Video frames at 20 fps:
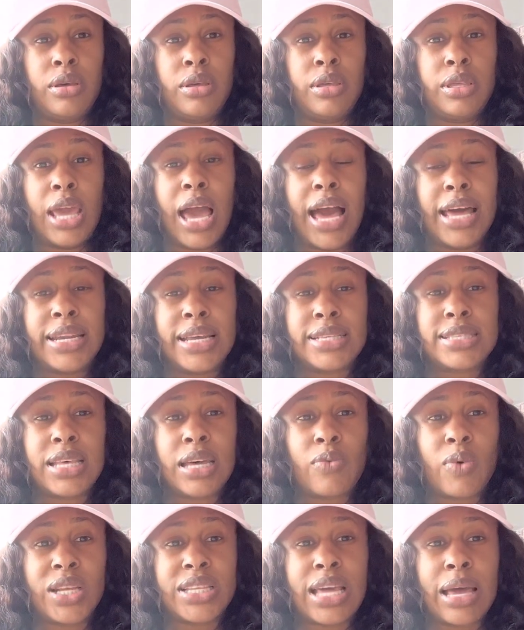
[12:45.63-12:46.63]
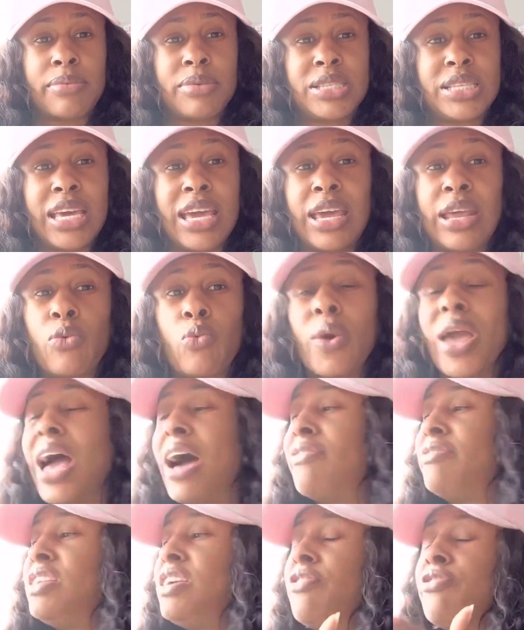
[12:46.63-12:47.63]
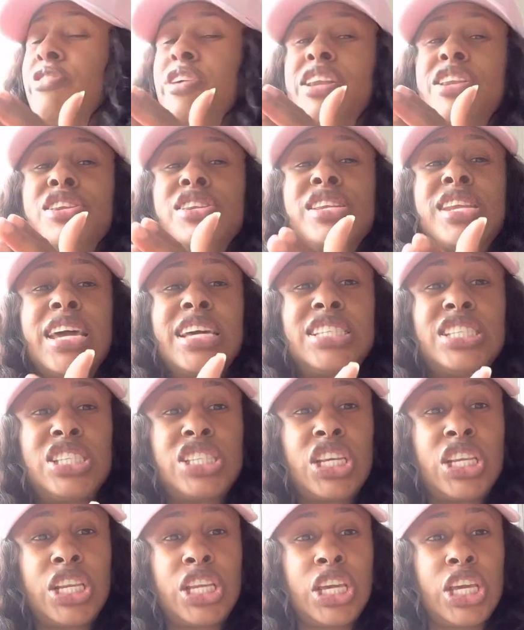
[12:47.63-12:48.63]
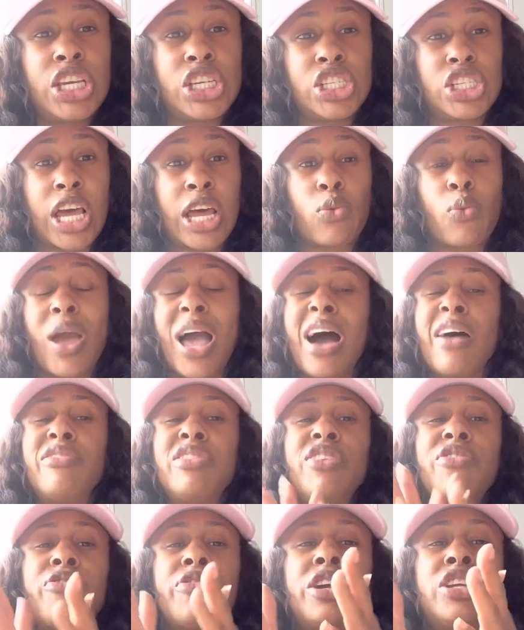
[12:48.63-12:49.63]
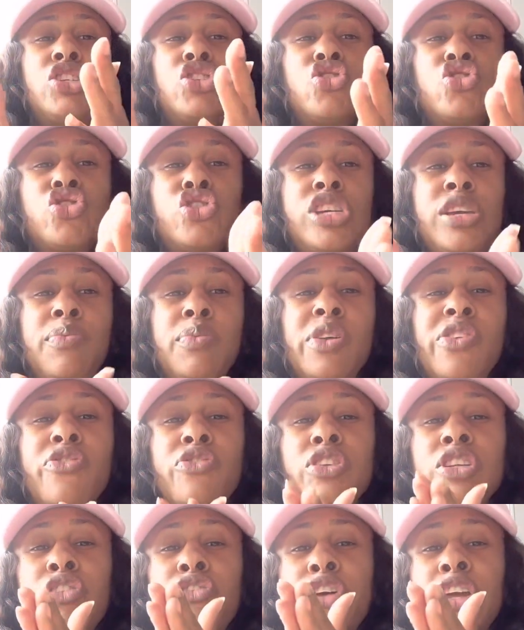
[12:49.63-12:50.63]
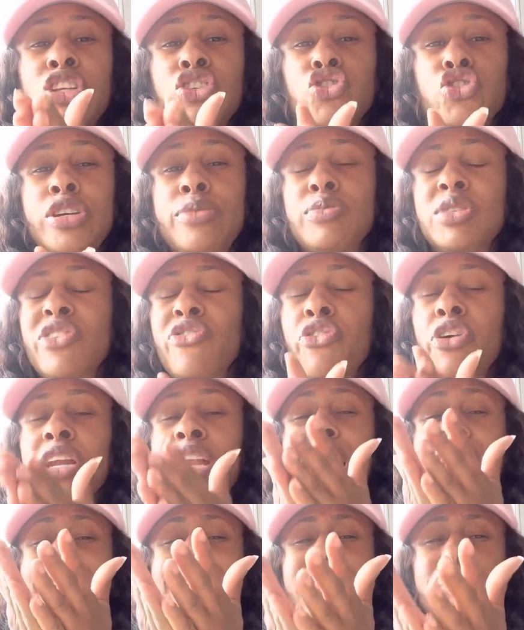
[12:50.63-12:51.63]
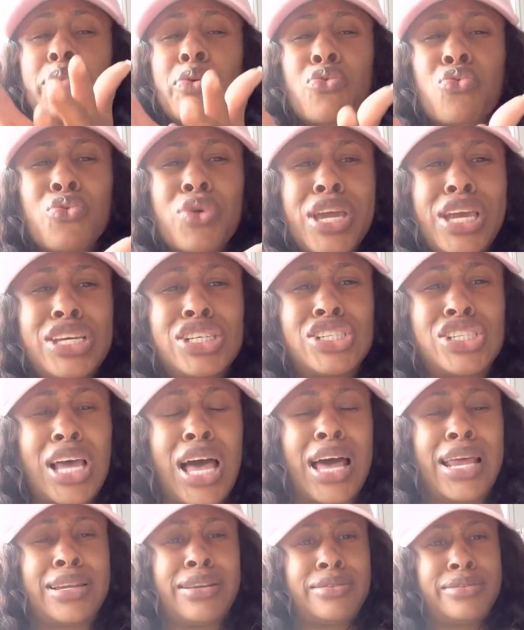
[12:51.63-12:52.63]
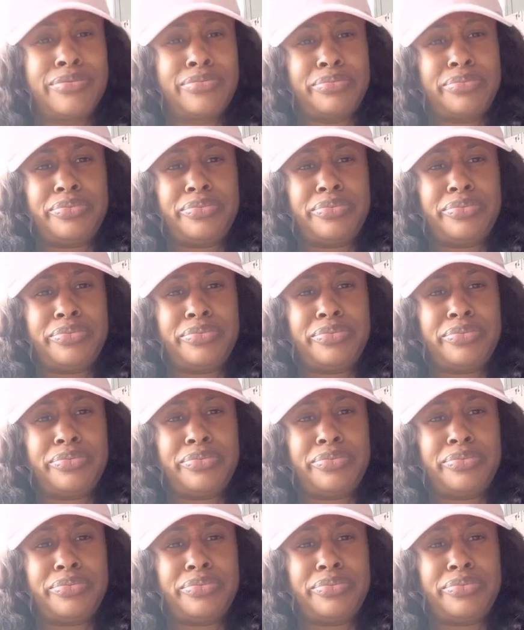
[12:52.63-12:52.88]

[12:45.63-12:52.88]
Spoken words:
You understand what I'm saying? We have different destination. We have different dreams, different dreams, different aspiration.